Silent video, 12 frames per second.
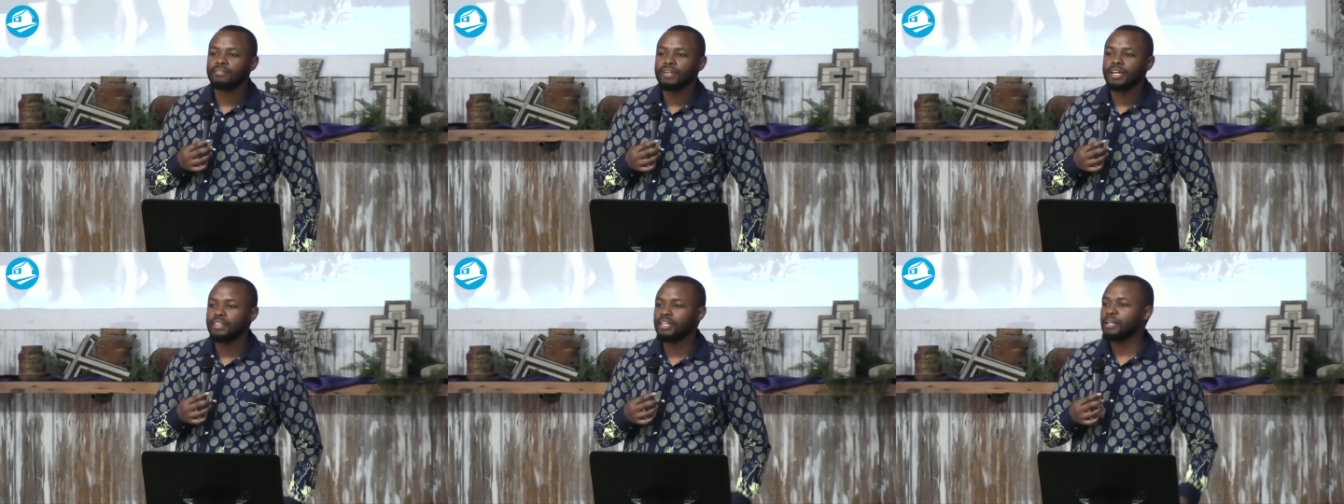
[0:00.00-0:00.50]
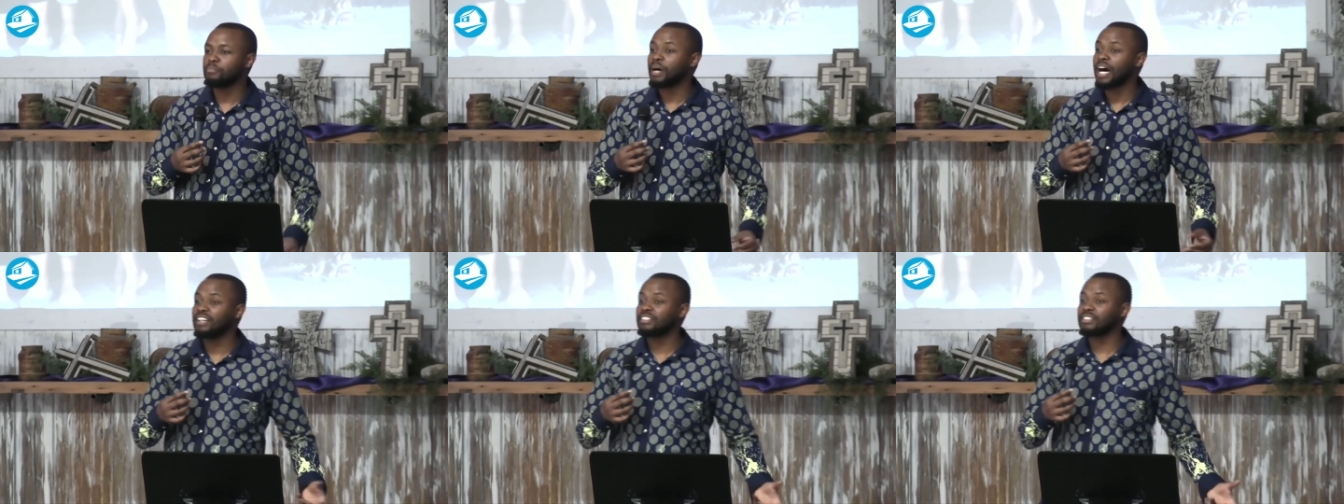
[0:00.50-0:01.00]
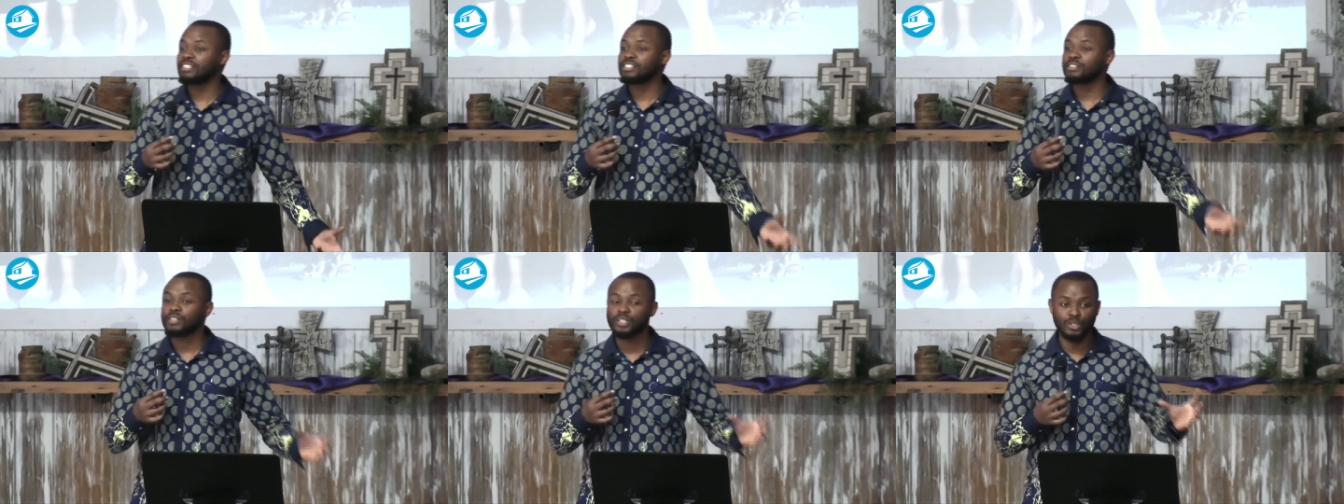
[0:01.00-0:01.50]
And then the
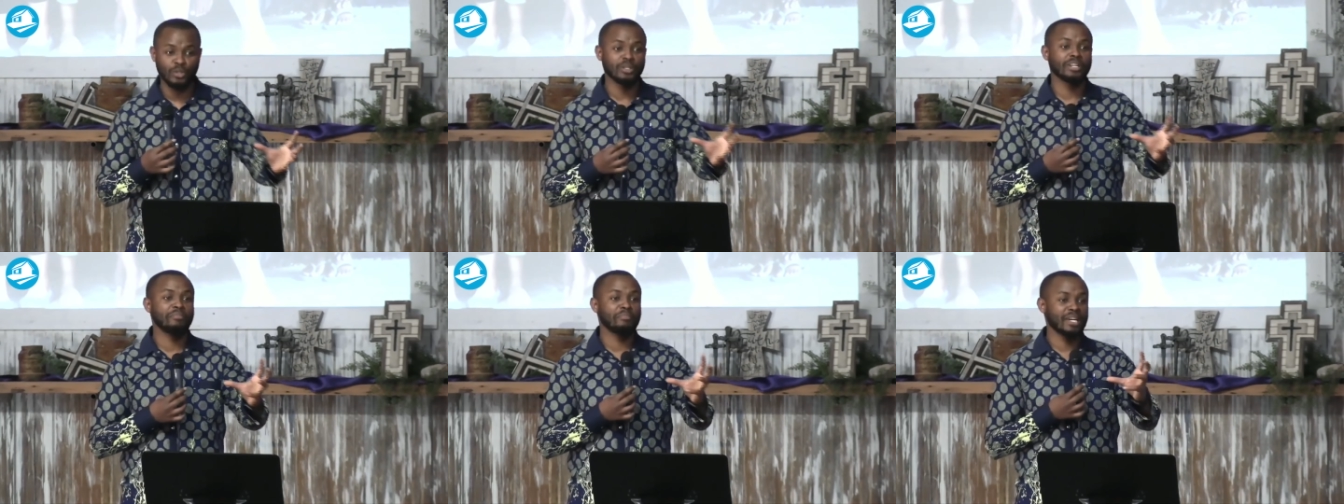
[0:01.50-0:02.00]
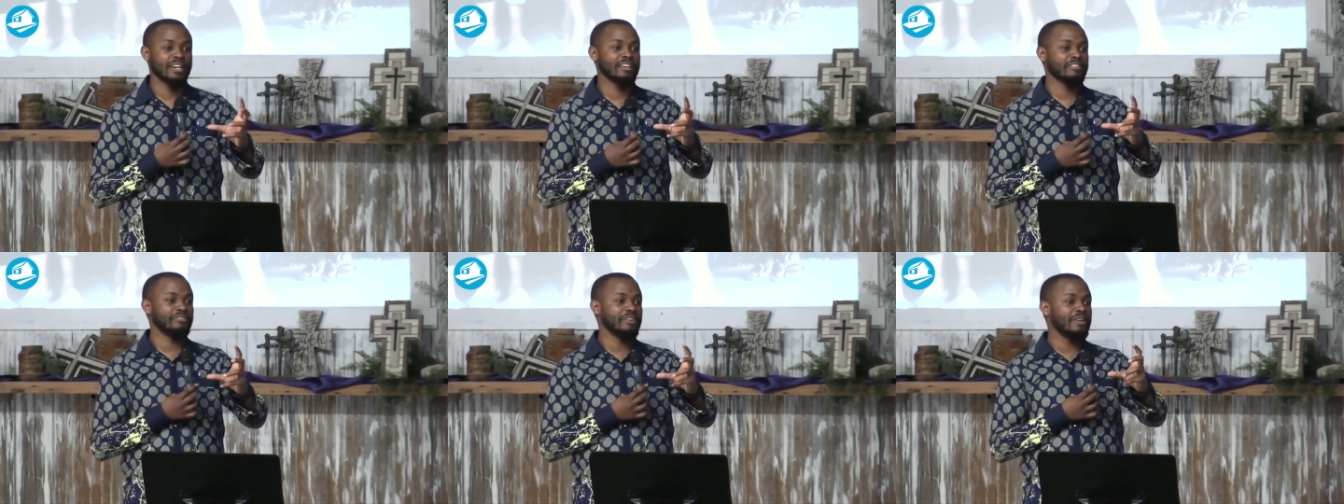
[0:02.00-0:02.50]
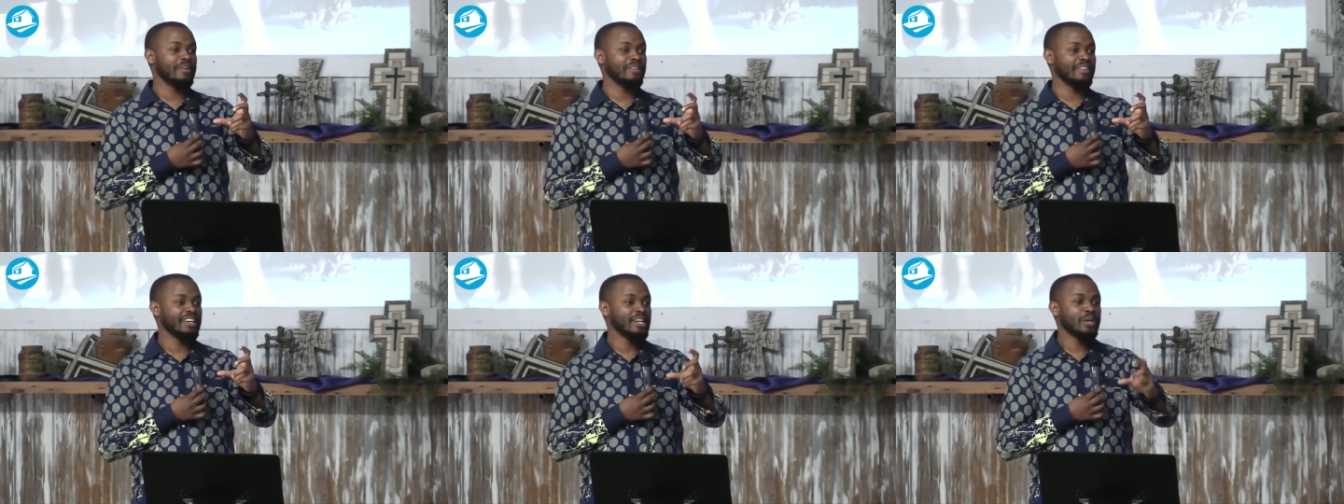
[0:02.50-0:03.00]
pastors took a
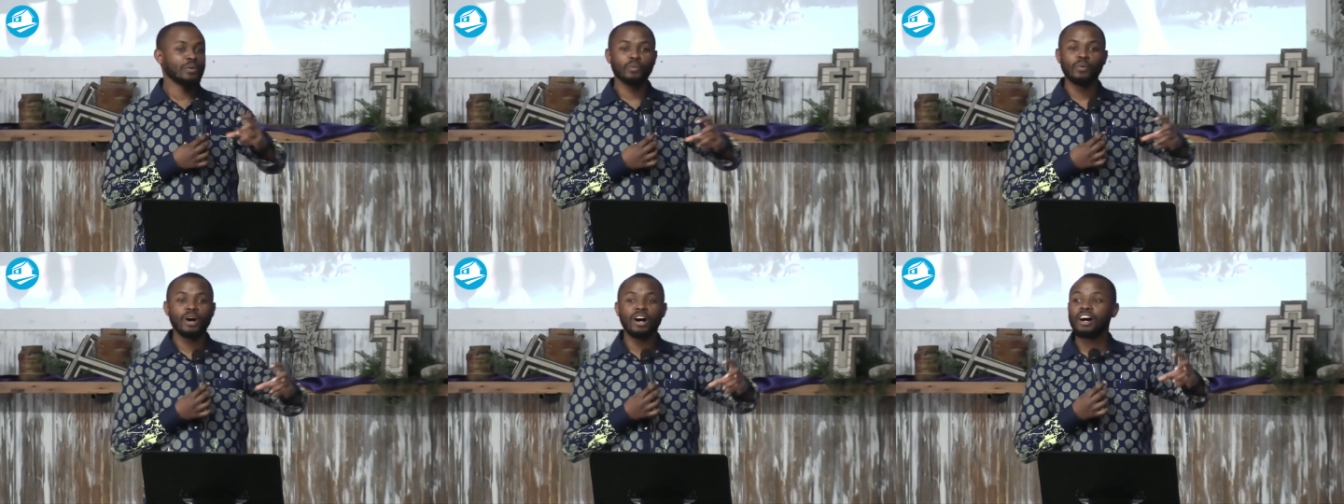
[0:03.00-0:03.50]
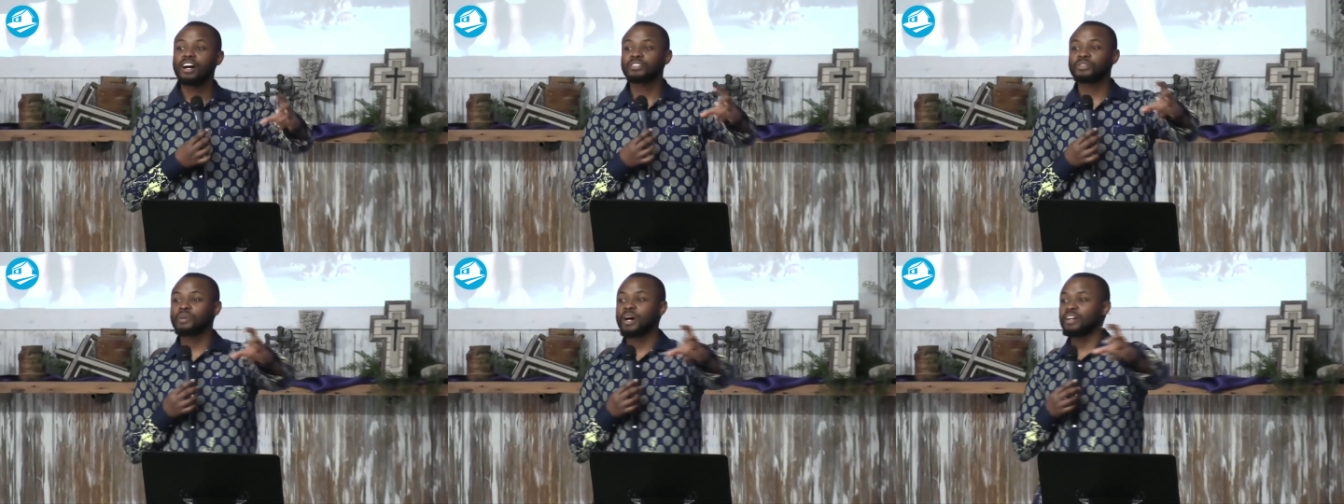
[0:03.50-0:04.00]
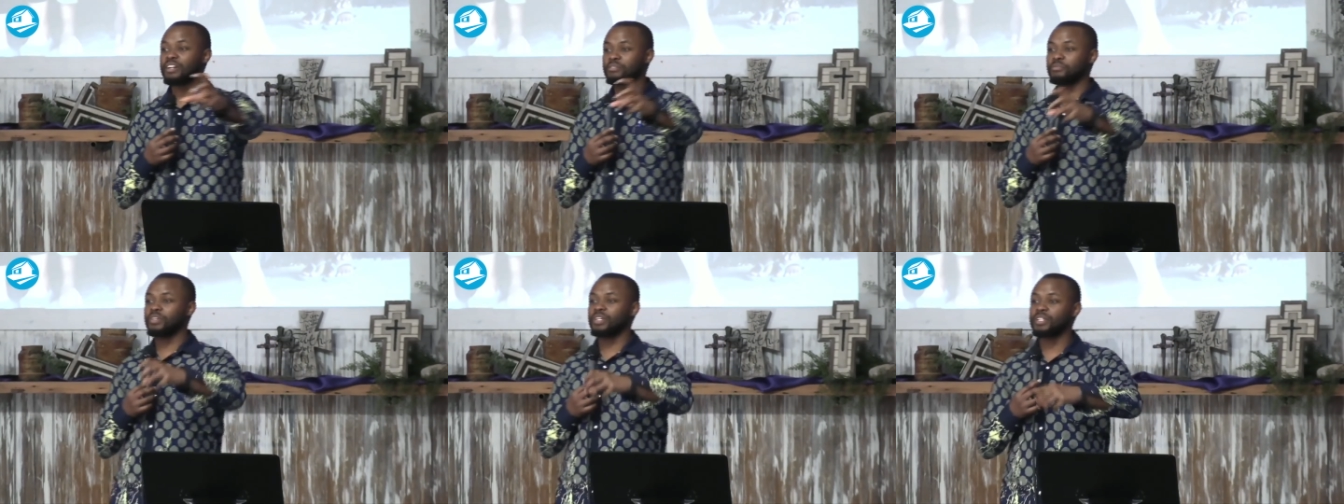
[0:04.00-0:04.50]
megaphone, walked around in the
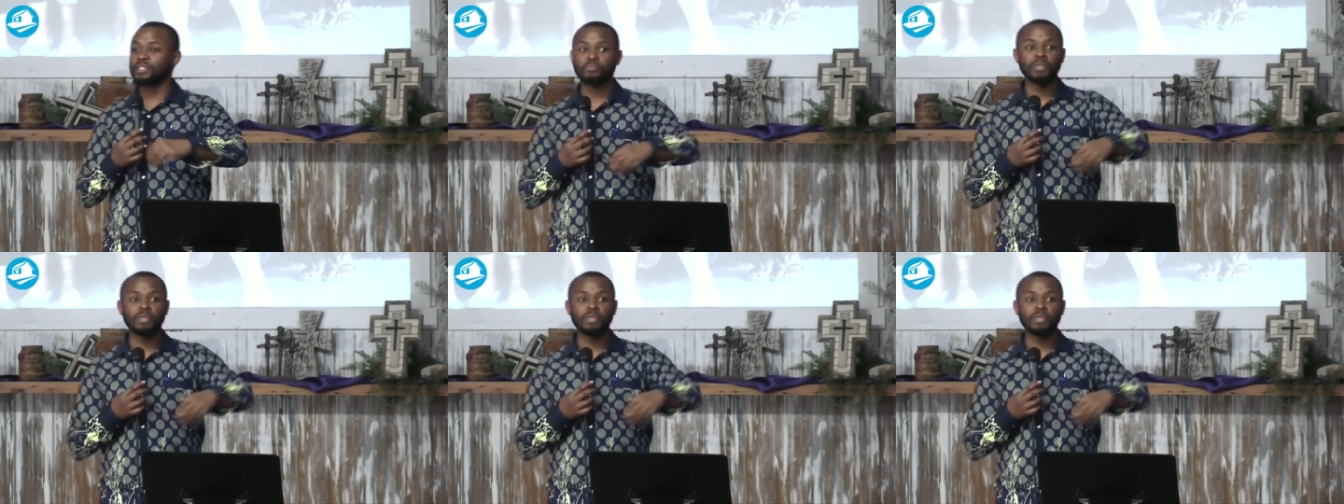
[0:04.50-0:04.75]
village.